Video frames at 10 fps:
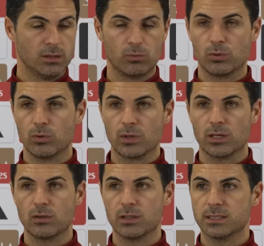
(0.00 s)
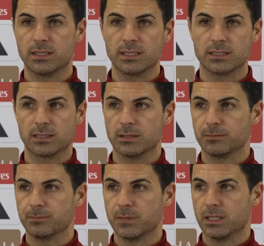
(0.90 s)
We'll look at all these things
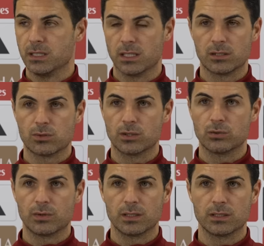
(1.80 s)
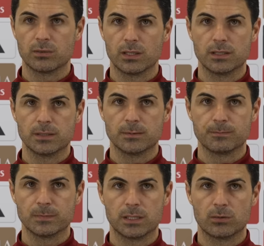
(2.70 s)
and, and try to find the right,
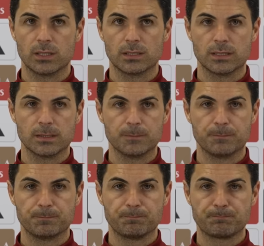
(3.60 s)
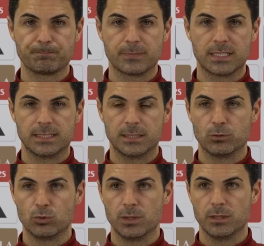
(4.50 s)
the right um, team
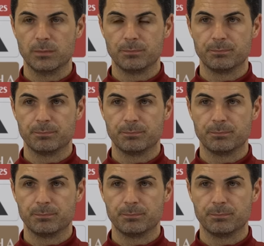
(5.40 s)
to win.